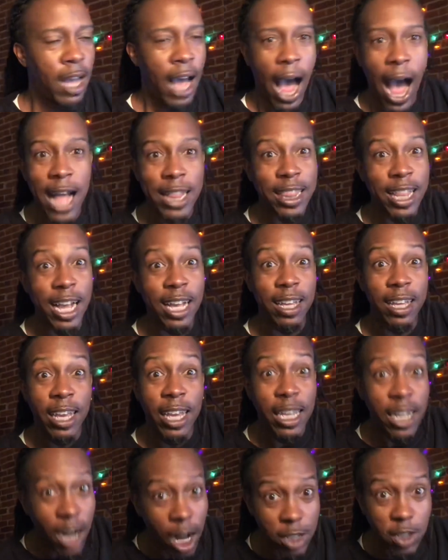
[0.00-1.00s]
I thought
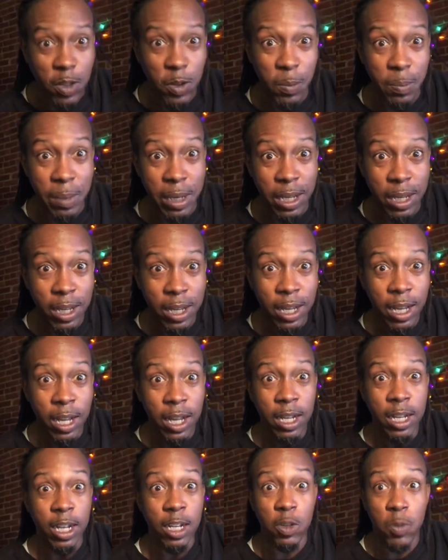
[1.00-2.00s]
he hustled me.
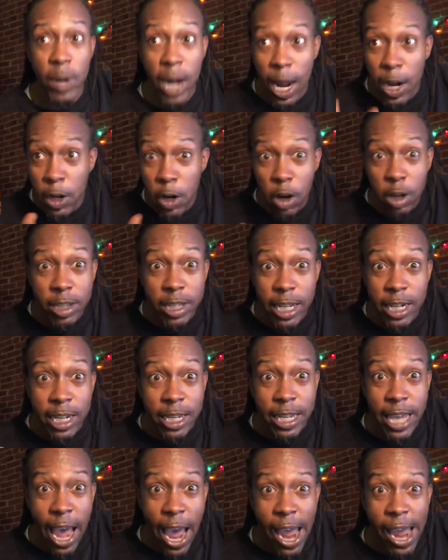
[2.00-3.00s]
Because when I looked in the
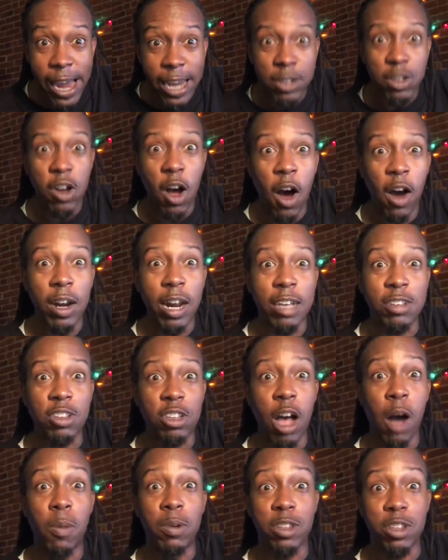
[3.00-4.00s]
cage, all I
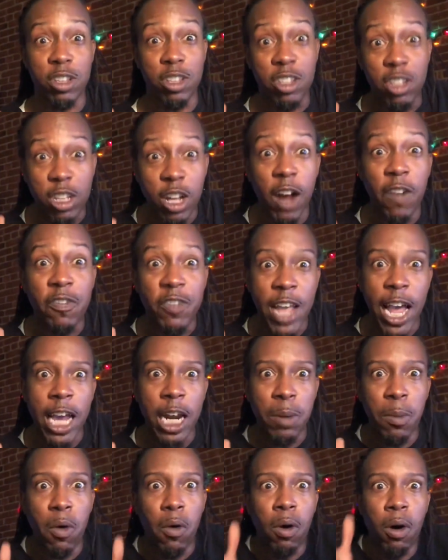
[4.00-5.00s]
saw was a stuffed
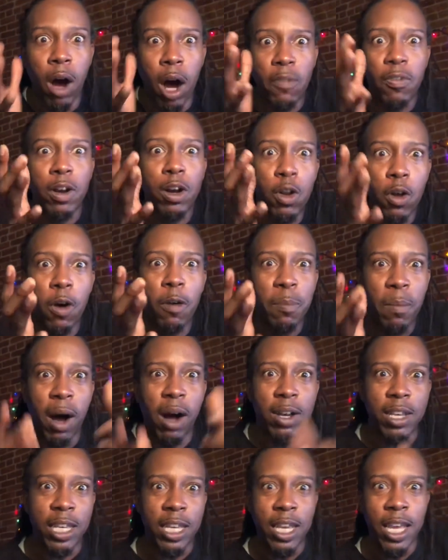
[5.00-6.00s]
animal of a little
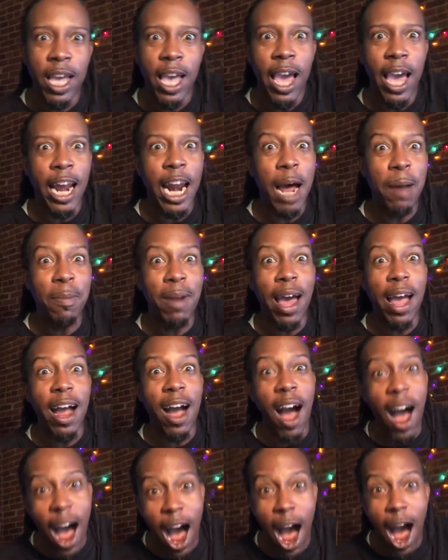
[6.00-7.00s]
monkey. And I'm like,
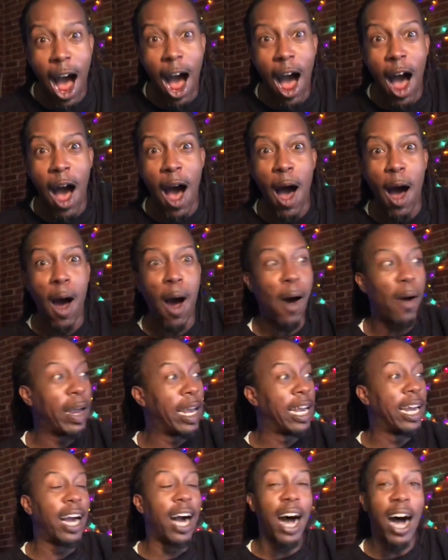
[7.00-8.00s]
oh,
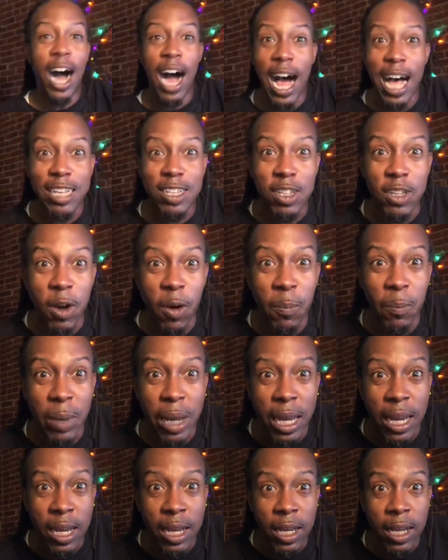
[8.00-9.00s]
he hustled
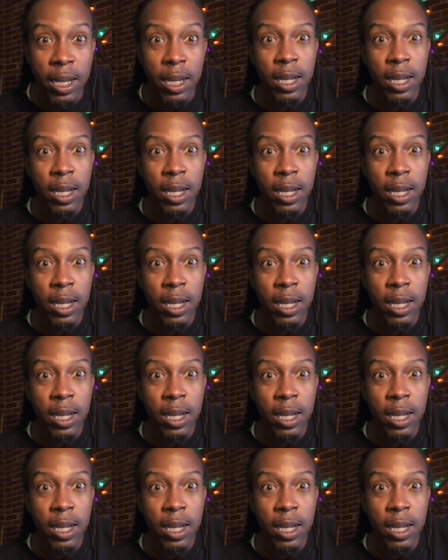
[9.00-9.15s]
me.